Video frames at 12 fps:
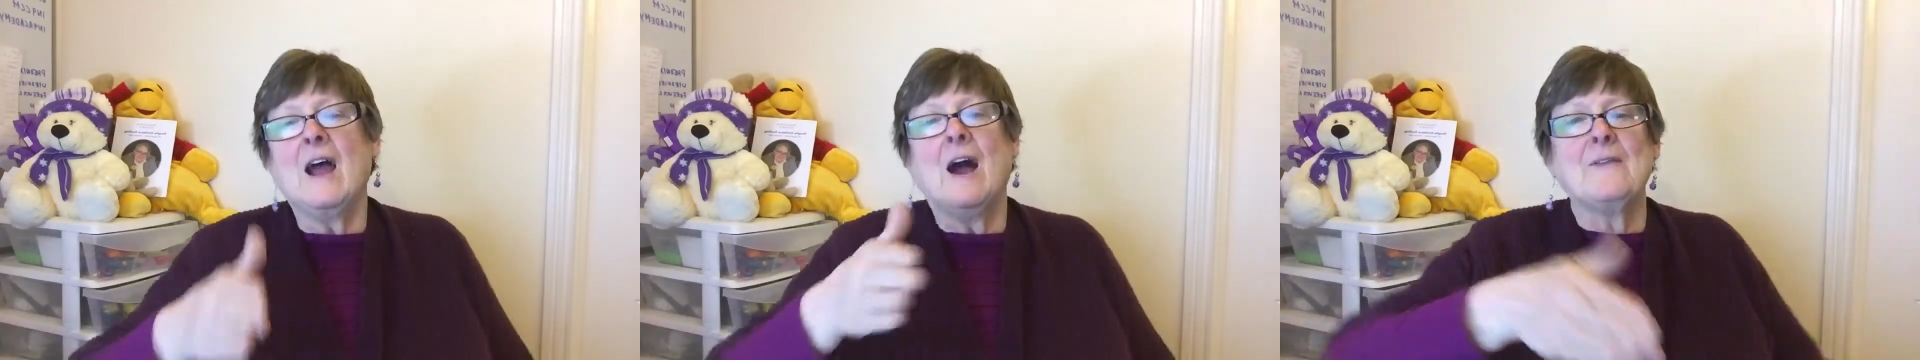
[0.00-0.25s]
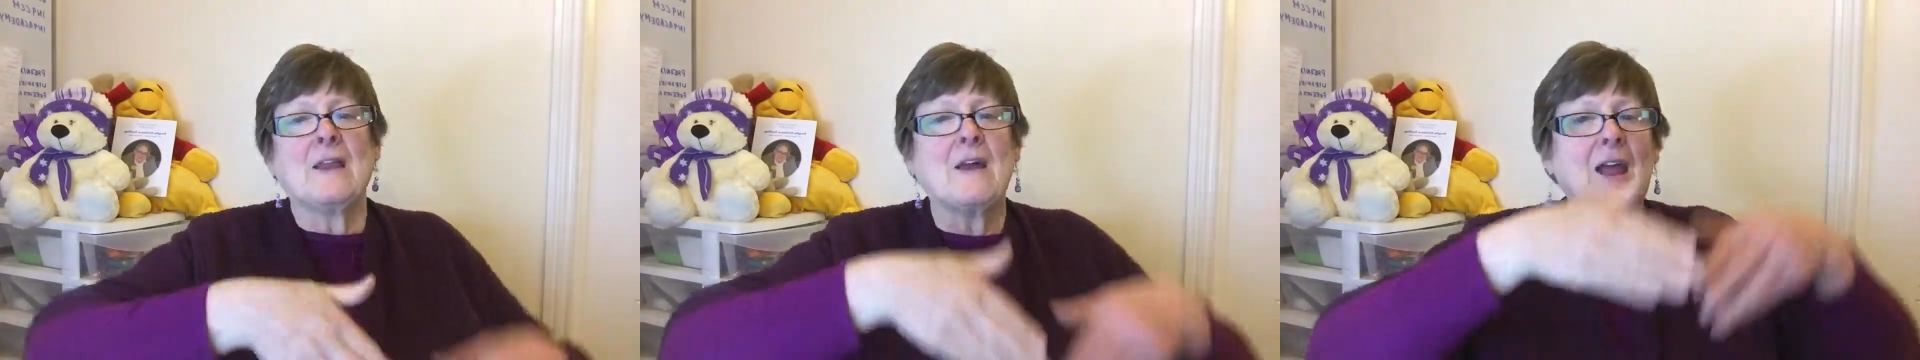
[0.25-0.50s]

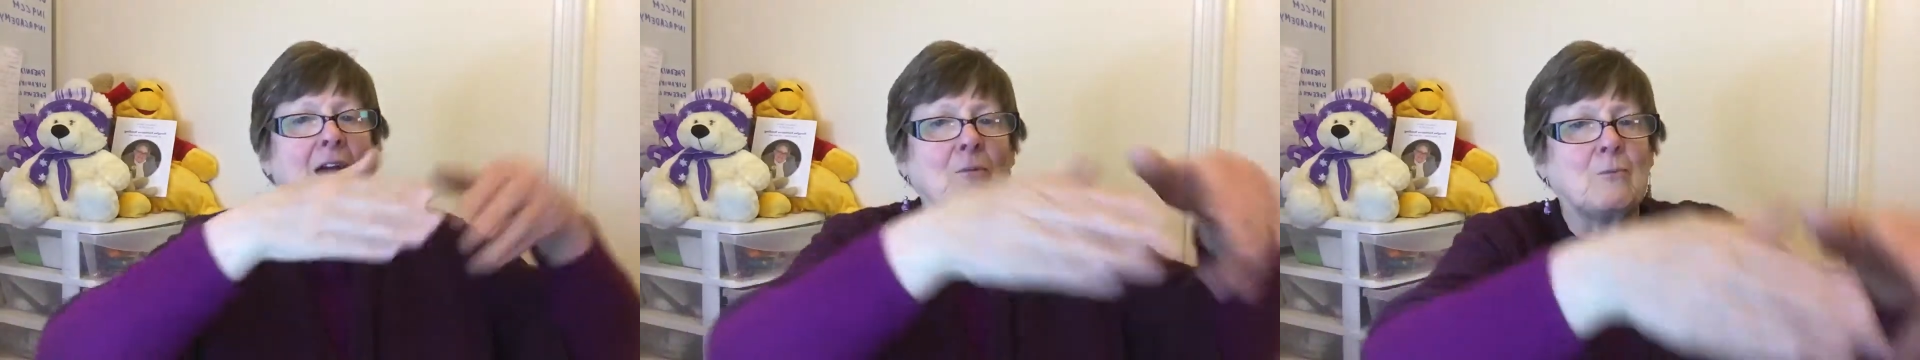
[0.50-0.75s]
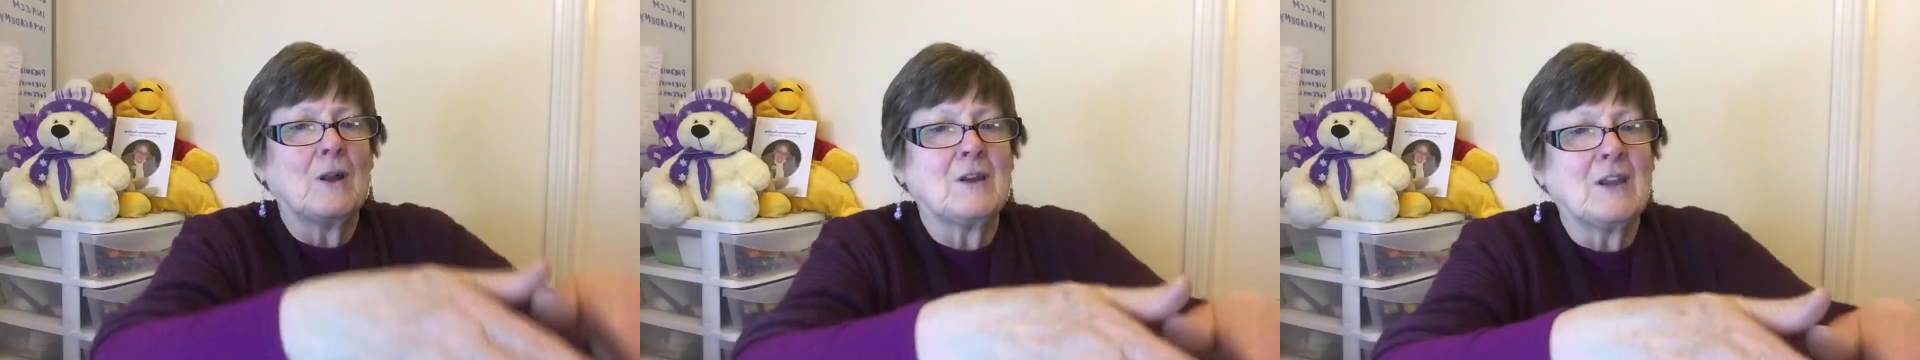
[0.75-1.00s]
And then I had
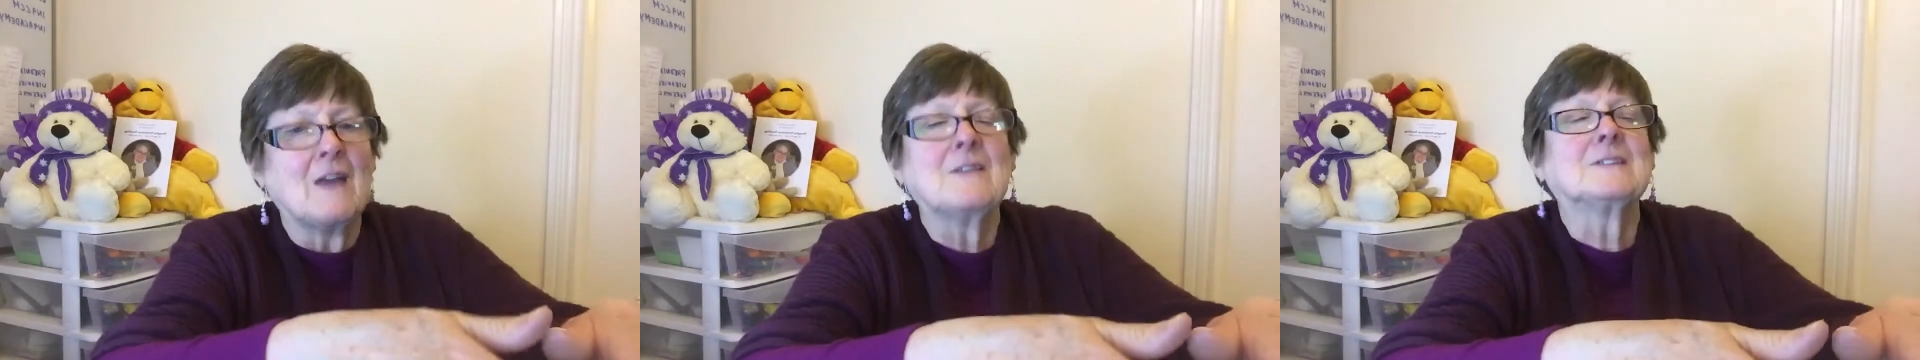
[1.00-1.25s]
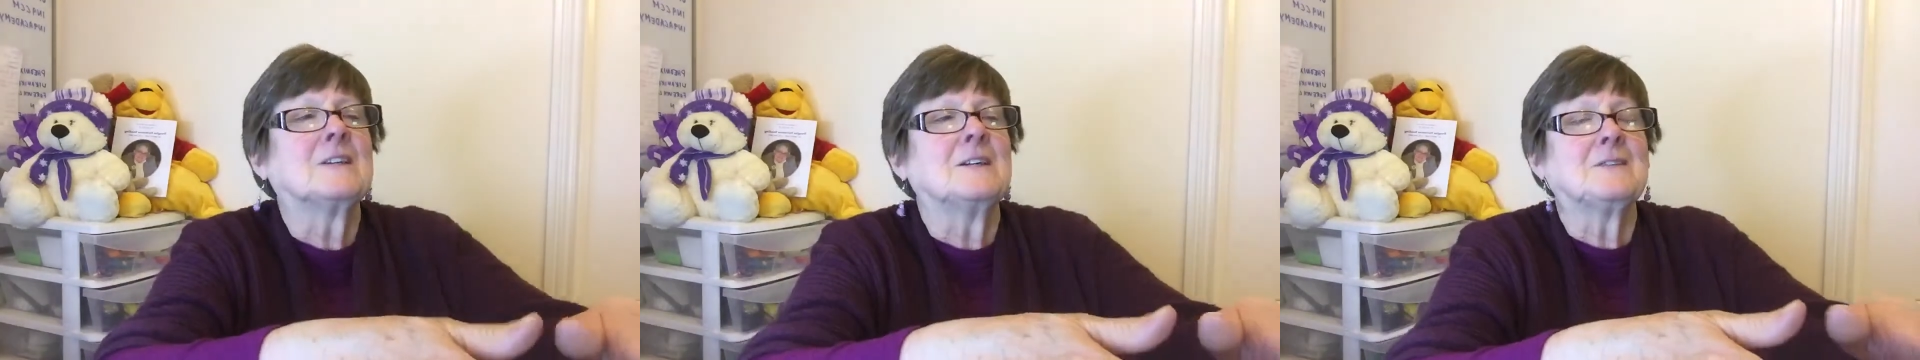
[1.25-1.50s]
one the other
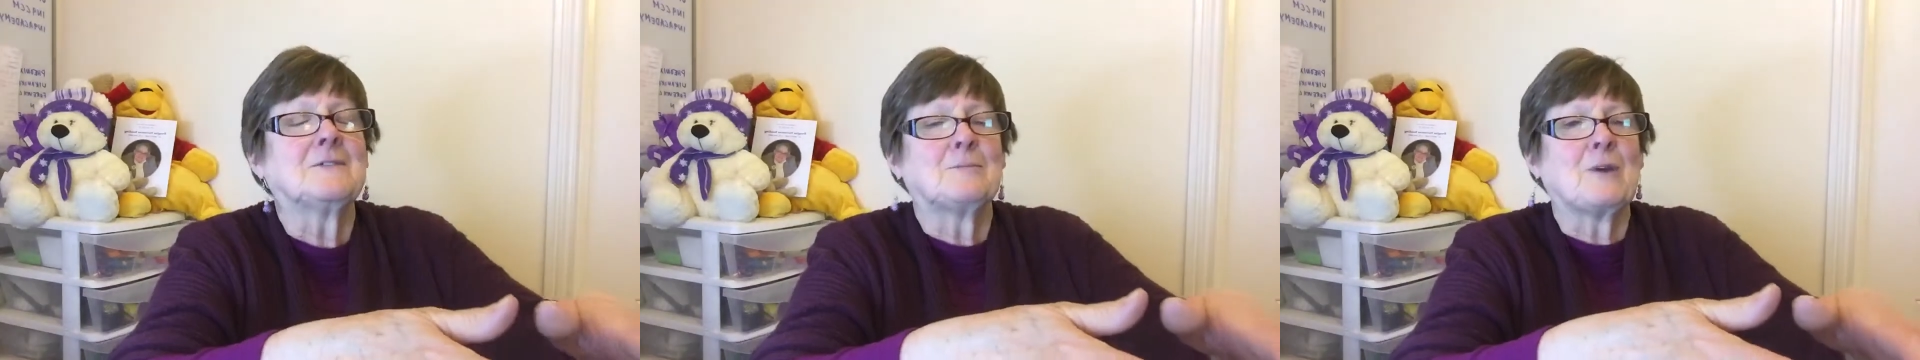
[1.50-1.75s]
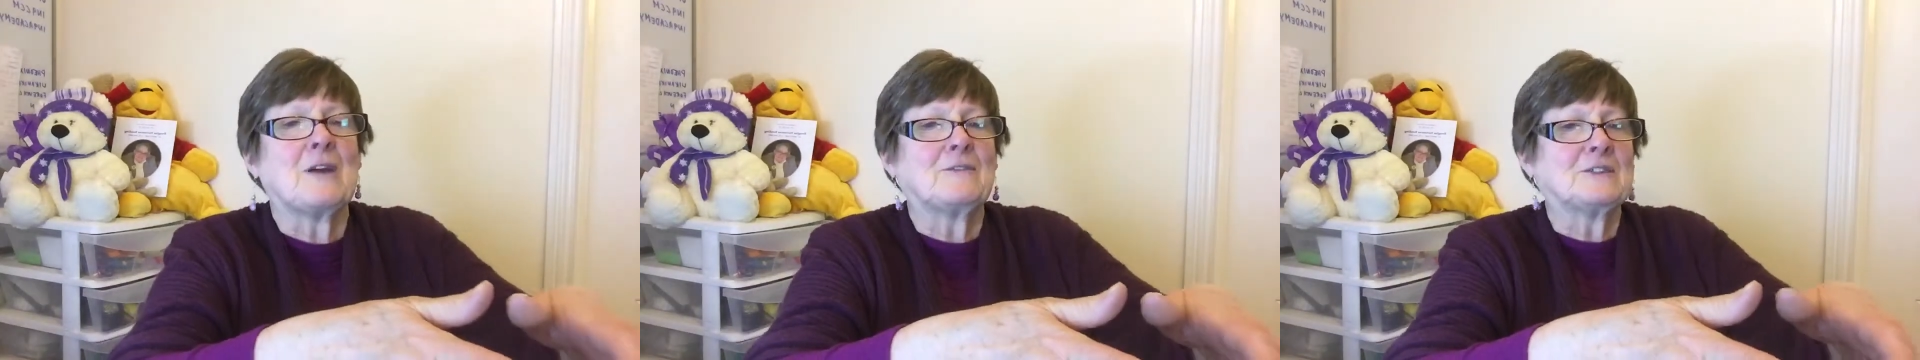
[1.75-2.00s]
side of the
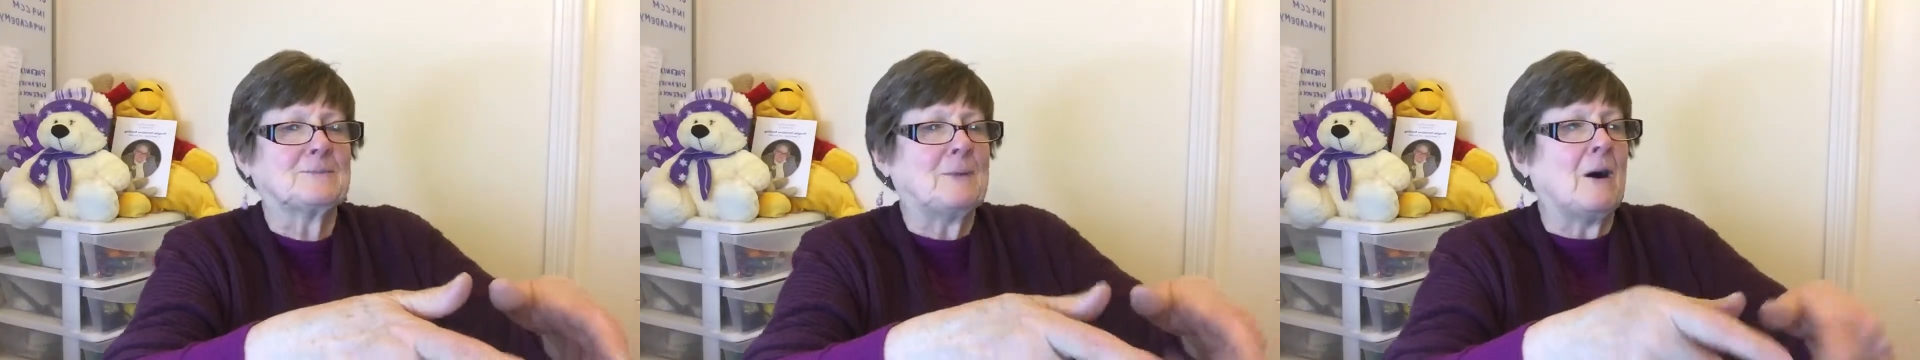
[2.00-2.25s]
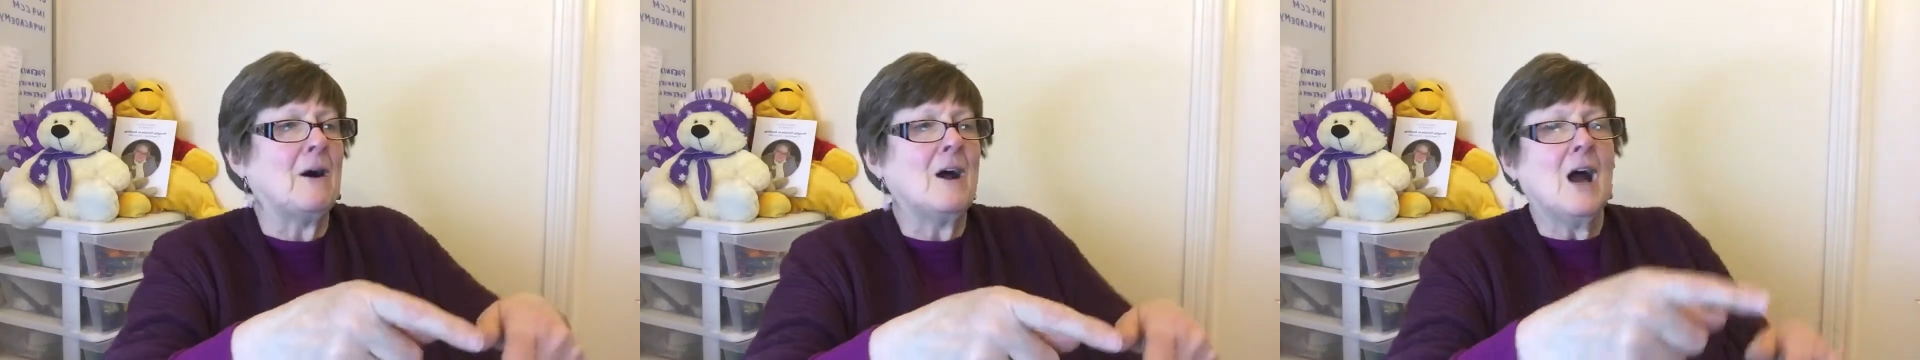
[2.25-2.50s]
breakfast
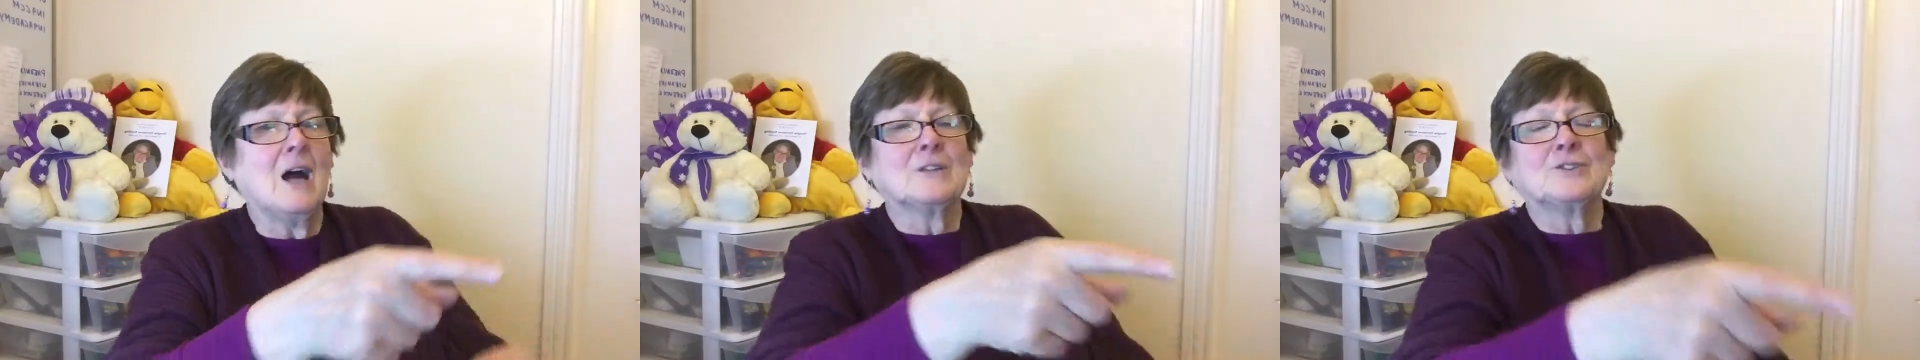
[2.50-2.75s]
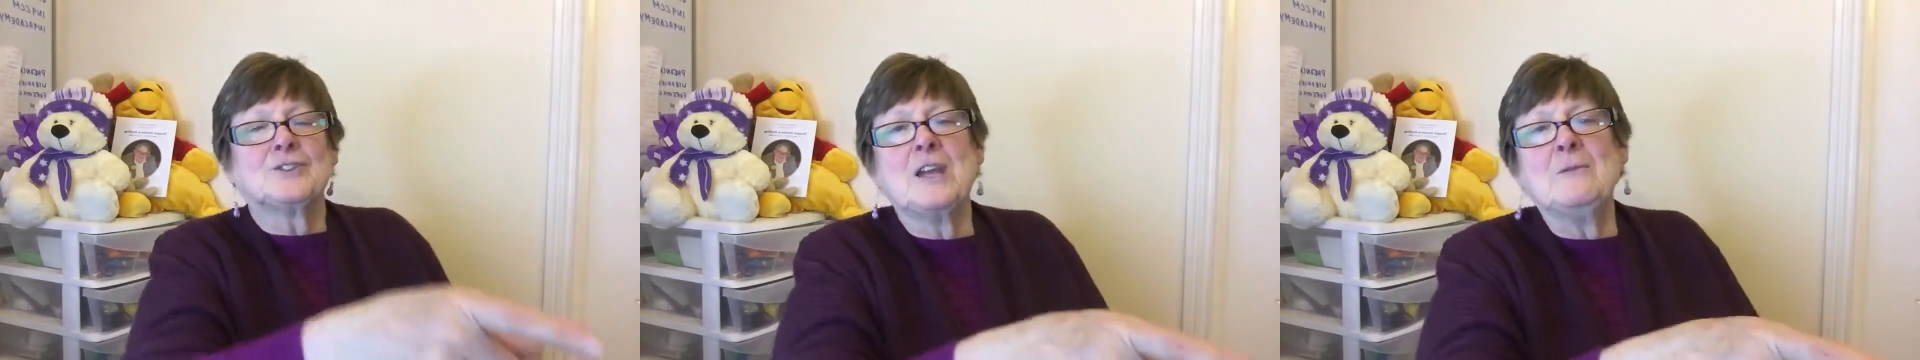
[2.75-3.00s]
bar,
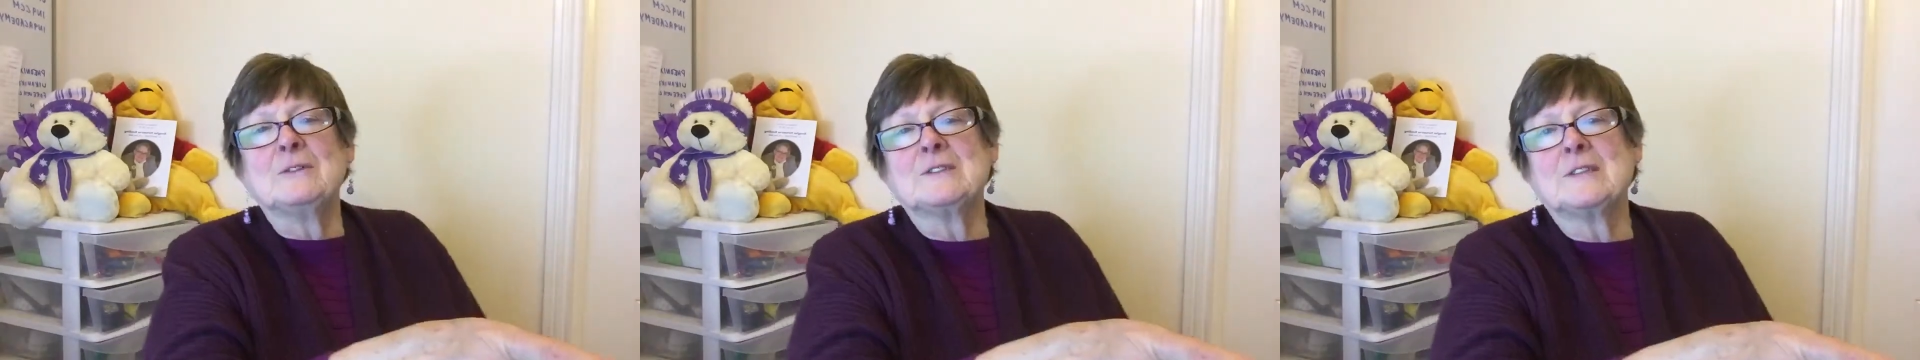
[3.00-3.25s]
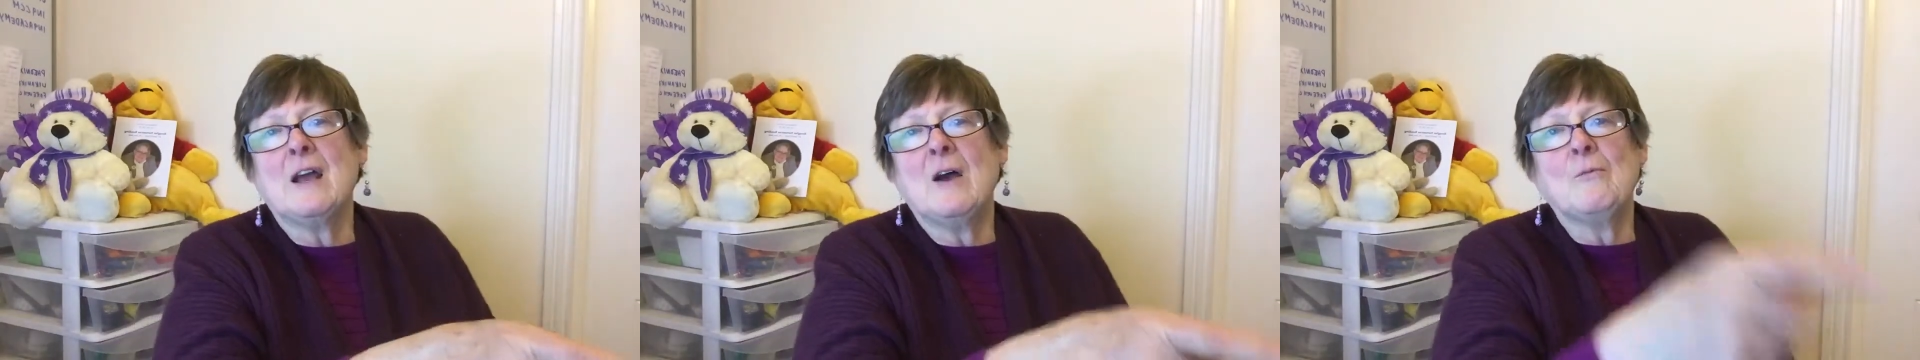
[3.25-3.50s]
and she was